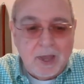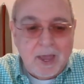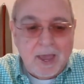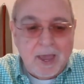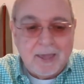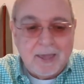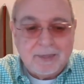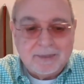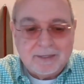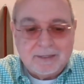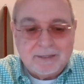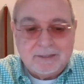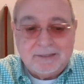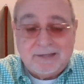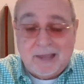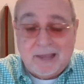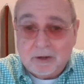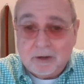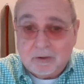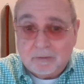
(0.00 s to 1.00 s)
and then
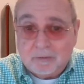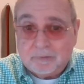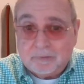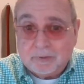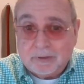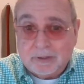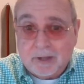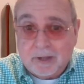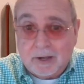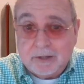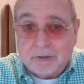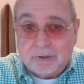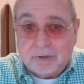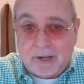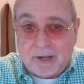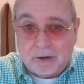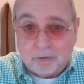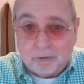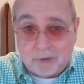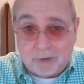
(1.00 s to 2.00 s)
Yale for the
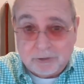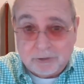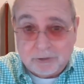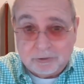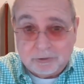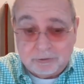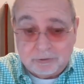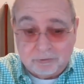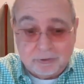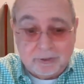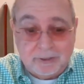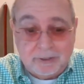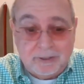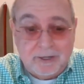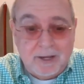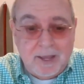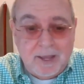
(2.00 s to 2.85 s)
undergraduate degree,